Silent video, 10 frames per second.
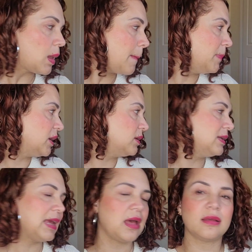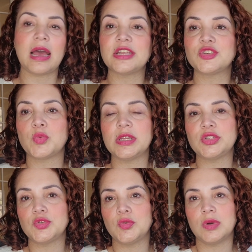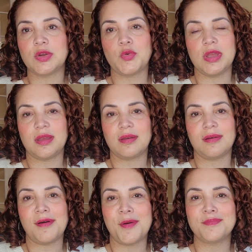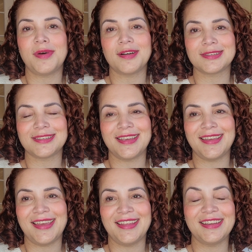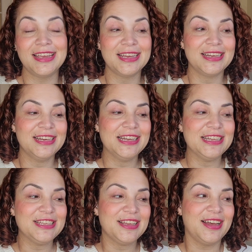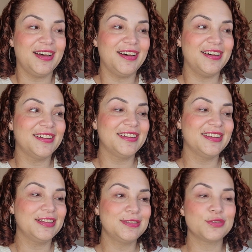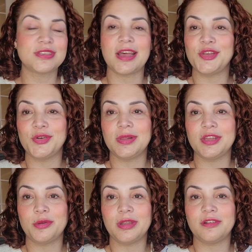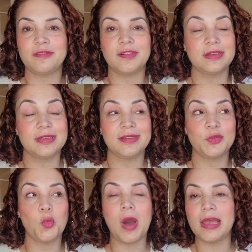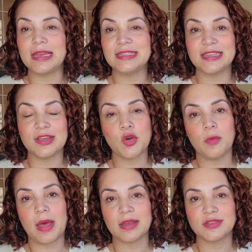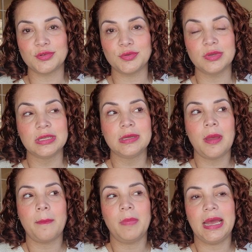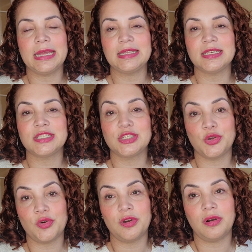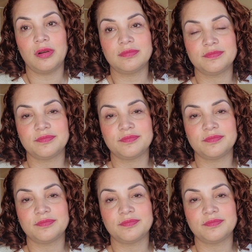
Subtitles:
But yeah, I just wanted to do a quick unboxing and to tell you a little bit of why I didn't go back to buying the Dior,